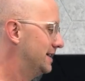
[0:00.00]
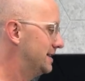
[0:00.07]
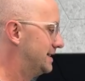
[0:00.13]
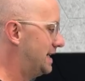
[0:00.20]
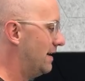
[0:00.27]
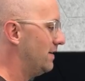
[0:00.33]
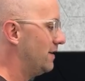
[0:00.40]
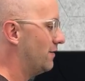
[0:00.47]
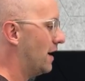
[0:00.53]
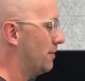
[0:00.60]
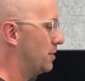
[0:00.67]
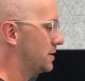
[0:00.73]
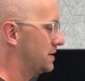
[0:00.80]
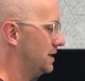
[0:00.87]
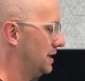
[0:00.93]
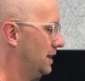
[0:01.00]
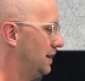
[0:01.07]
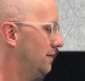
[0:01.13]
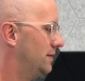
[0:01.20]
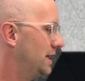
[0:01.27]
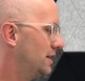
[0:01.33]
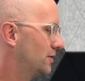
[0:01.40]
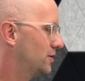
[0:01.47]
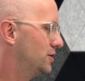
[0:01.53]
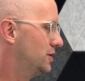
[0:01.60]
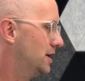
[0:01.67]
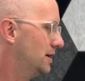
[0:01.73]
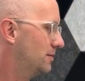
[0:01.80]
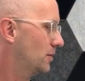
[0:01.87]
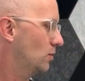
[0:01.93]
75% of
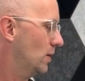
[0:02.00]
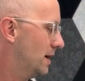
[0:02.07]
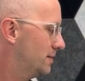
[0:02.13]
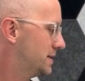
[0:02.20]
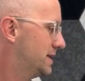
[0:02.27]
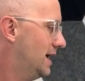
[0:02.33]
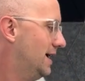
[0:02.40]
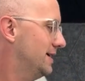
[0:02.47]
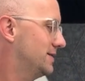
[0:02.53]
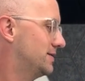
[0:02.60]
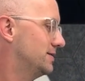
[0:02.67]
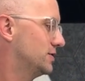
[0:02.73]
dealership website